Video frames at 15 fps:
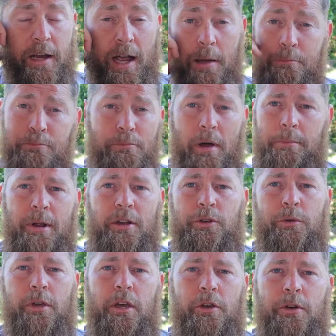there. I'm I'm not
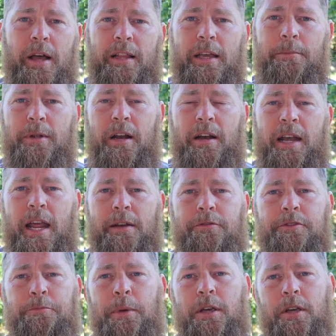doing it correctly. I'm not a
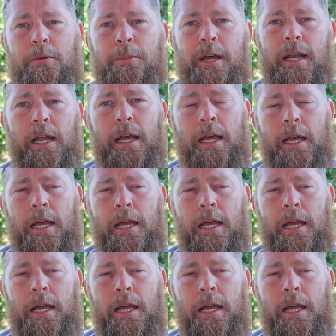native speaker, but